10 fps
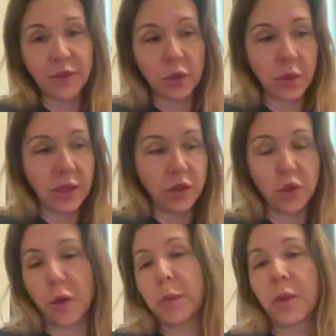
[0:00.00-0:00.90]
And the
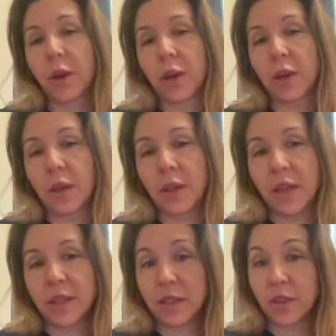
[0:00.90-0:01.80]
individuals in the room
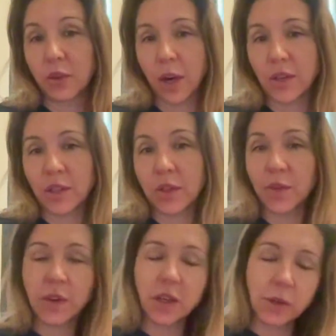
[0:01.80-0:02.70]
have to
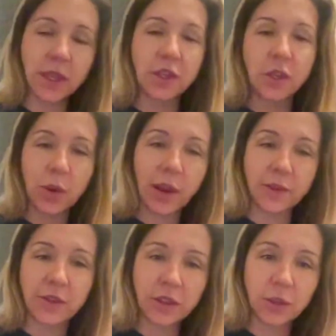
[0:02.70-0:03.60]
interpret these
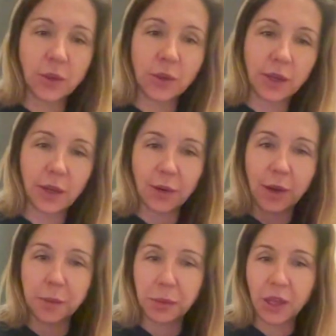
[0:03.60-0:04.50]
instructions for you.
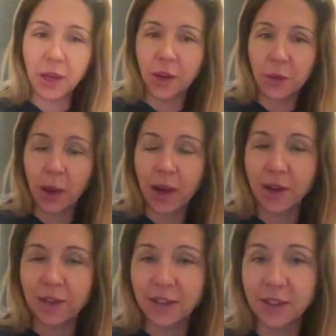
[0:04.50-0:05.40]
And then you have to,
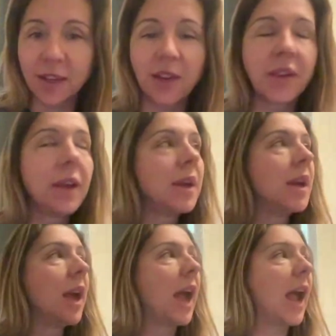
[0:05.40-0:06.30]
you know,
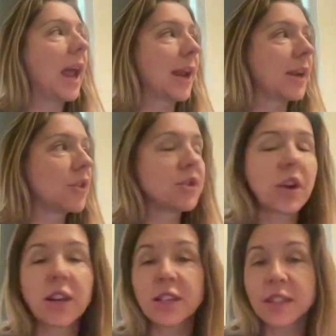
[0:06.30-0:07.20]
unplug all the wires
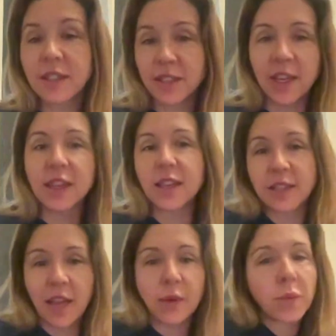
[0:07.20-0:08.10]
and stuff.
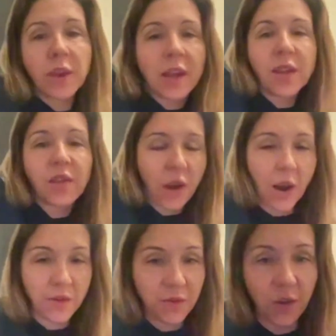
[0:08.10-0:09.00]
And you're starting
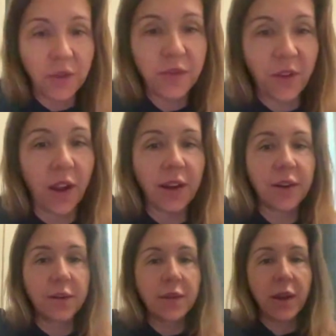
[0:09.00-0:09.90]
to see these, like,
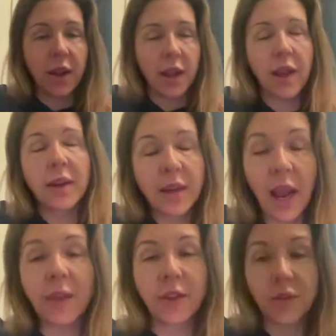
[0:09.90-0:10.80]
really
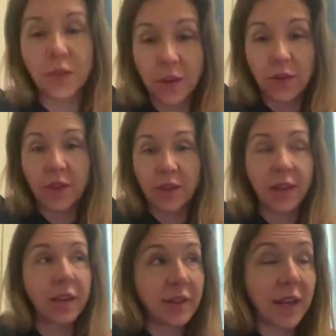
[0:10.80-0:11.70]
thoughtful, fun,
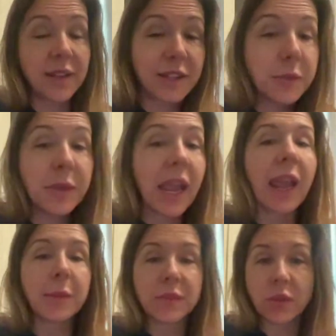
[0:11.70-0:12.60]
and yeah,
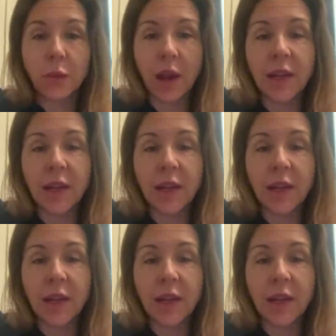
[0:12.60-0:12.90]
they're